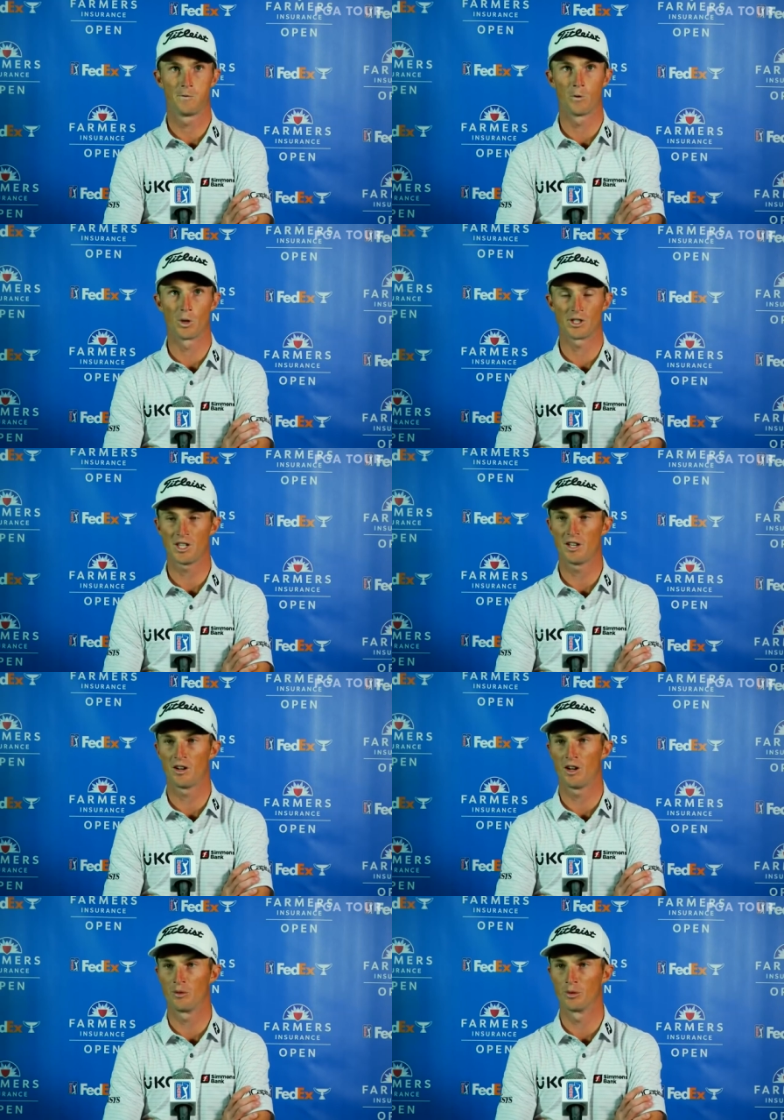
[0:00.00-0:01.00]
14
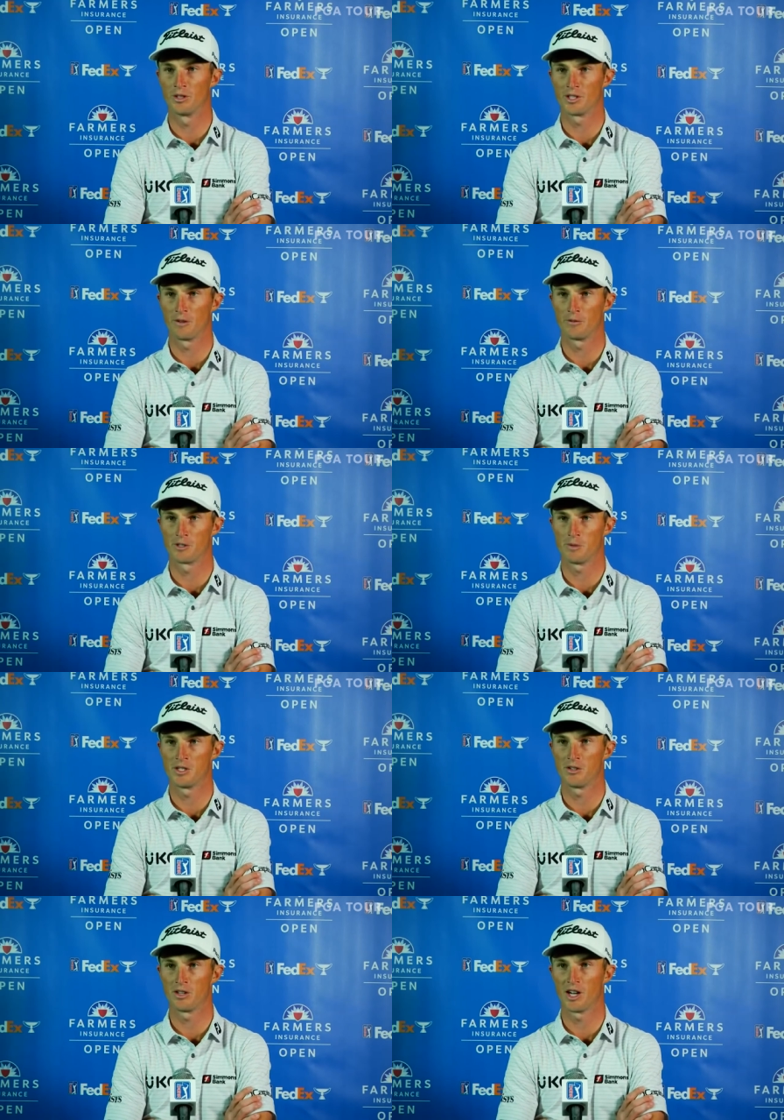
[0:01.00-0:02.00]
on were the toughest
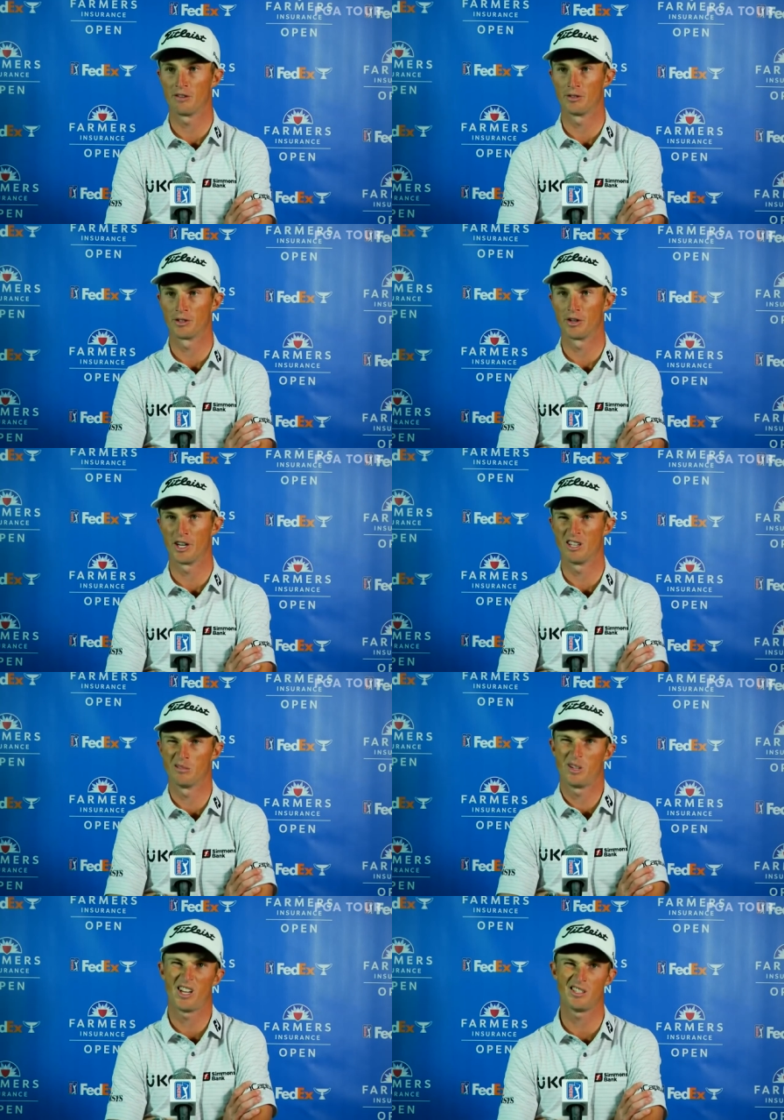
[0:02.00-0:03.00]
spins you could have on the green. I
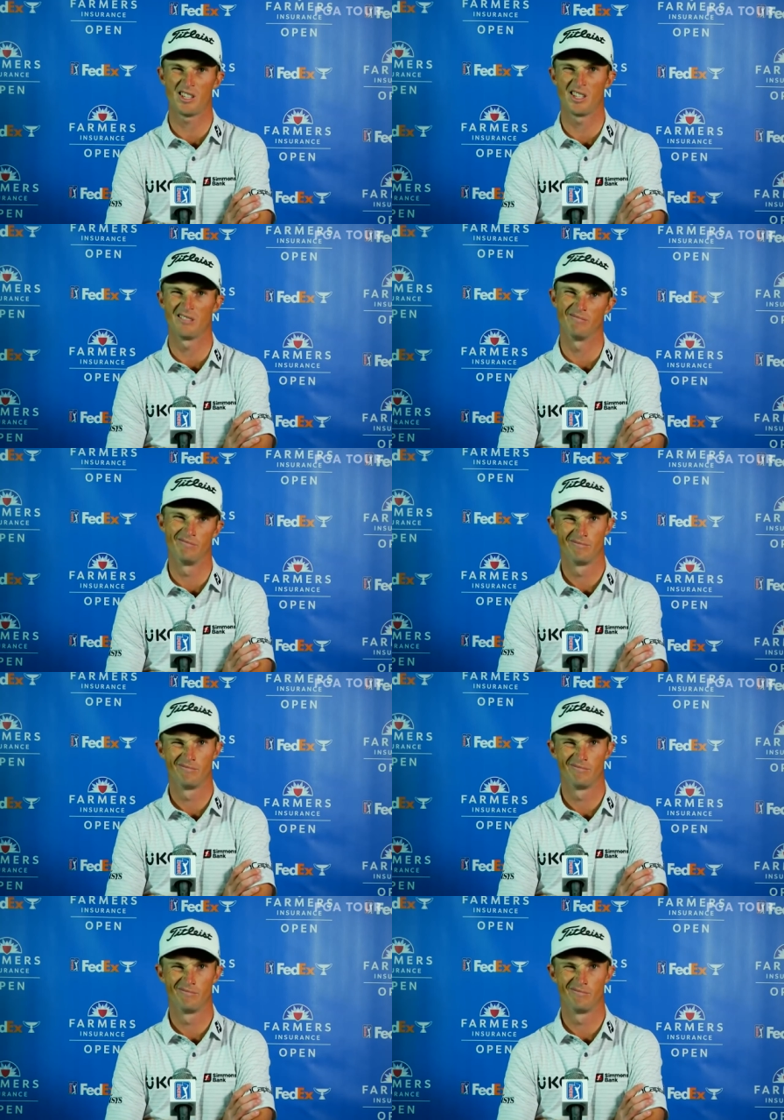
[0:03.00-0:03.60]
mean, 18,